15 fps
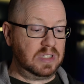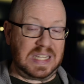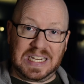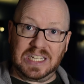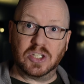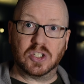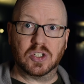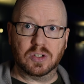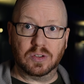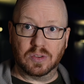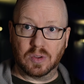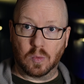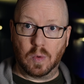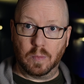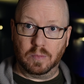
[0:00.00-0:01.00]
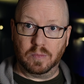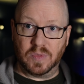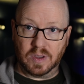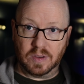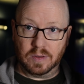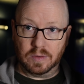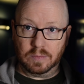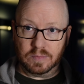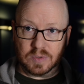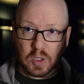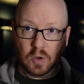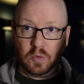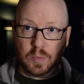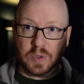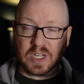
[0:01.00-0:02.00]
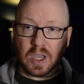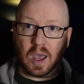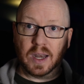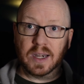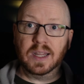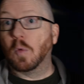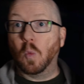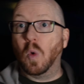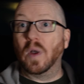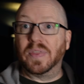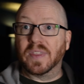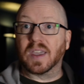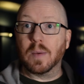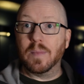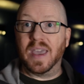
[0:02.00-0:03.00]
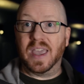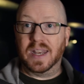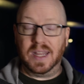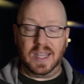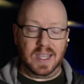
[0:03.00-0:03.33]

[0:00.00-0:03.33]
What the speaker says: teach the Sofabaton what the command